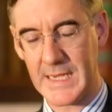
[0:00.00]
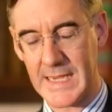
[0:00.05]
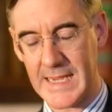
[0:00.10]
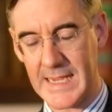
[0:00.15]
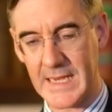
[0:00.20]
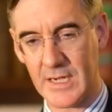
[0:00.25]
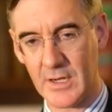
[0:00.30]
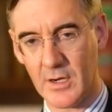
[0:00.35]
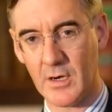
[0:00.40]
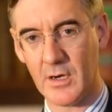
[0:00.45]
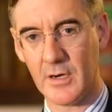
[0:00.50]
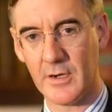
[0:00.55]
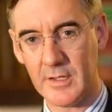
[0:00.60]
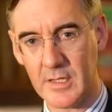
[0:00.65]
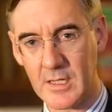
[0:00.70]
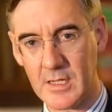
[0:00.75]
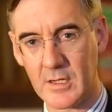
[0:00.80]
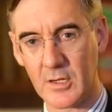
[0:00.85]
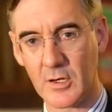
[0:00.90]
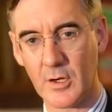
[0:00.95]
and in our
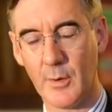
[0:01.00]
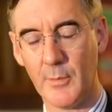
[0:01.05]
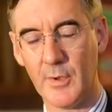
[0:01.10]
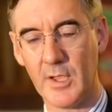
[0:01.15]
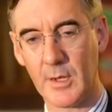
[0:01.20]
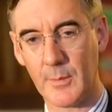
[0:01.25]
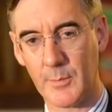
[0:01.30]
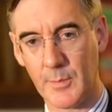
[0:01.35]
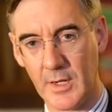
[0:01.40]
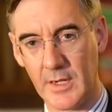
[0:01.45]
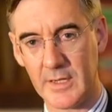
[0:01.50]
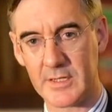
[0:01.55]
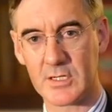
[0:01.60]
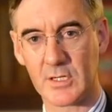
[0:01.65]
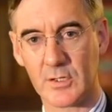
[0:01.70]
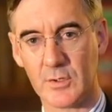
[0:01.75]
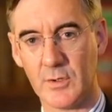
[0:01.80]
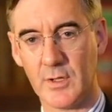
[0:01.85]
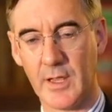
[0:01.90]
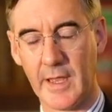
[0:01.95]
economic,
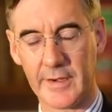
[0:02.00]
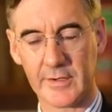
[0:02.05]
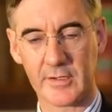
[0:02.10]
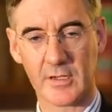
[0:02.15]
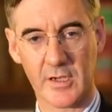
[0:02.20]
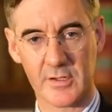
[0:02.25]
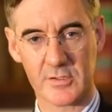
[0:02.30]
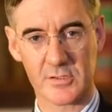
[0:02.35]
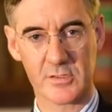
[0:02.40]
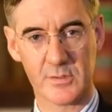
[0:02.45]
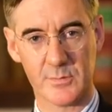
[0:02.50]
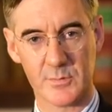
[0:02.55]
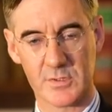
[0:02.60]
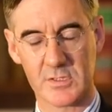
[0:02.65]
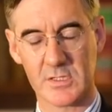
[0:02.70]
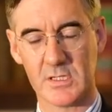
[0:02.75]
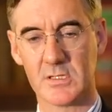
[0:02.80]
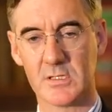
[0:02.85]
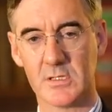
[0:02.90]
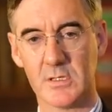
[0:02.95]
political, and customs
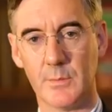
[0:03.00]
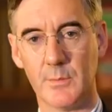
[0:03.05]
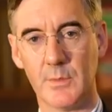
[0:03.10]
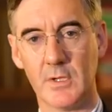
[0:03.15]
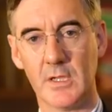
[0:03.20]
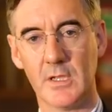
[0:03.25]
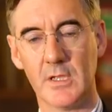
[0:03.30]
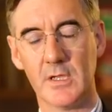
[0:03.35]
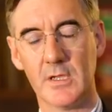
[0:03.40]
system.